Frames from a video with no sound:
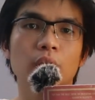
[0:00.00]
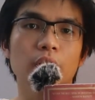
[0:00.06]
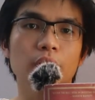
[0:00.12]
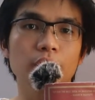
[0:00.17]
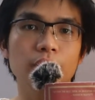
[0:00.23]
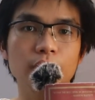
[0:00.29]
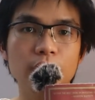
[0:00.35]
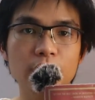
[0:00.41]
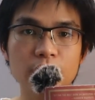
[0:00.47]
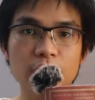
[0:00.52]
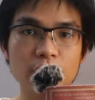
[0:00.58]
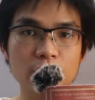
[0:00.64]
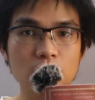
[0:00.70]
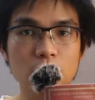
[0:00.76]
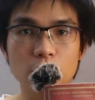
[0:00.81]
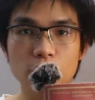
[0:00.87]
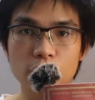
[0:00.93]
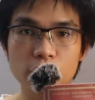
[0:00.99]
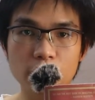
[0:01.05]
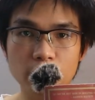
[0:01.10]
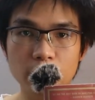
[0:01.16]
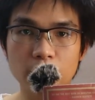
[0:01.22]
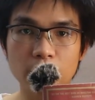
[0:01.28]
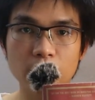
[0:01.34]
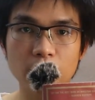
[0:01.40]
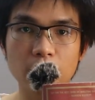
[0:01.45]
a fintech
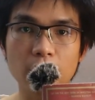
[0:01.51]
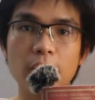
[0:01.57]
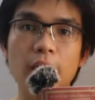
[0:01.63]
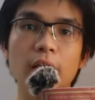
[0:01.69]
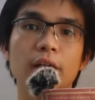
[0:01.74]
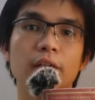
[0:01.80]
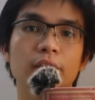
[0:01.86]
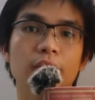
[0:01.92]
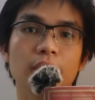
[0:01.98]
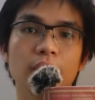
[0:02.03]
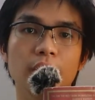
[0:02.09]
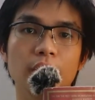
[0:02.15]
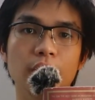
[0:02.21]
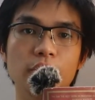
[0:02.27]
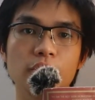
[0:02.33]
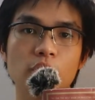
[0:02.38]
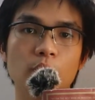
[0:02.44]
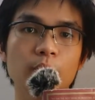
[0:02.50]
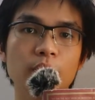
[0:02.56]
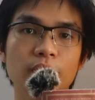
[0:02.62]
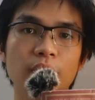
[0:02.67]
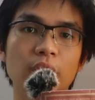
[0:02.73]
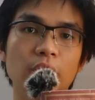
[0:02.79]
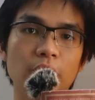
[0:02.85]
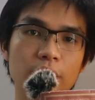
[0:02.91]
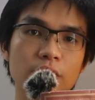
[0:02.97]
solution, and a
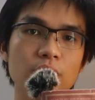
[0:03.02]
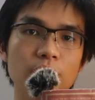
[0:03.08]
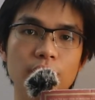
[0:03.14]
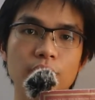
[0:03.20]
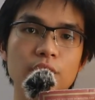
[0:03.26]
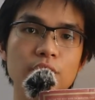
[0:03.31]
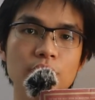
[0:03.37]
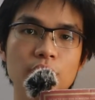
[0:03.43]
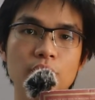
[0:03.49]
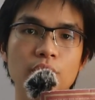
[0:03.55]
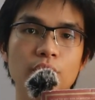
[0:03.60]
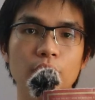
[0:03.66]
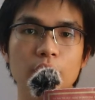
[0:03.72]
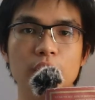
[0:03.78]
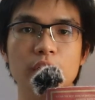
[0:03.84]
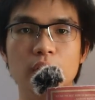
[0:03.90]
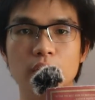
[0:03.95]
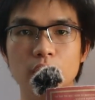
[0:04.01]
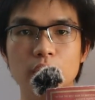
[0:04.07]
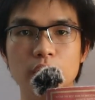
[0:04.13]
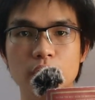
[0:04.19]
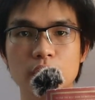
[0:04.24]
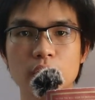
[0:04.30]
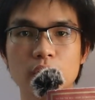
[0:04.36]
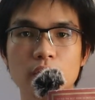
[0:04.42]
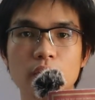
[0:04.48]
Shopify-like service for the
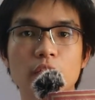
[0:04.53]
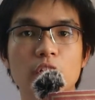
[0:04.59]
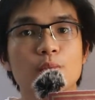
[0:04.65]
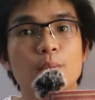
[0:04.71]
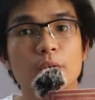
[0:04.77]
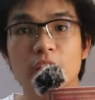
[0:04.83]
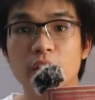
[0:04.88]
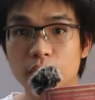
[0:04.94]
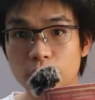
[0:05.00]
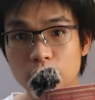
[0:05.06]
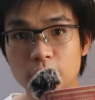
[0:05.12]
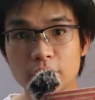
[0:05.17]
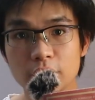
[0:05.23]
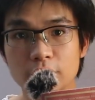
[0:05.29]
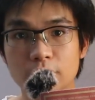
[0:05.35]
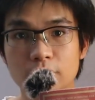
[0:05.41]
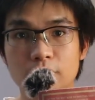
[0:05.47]
sellers, respectively.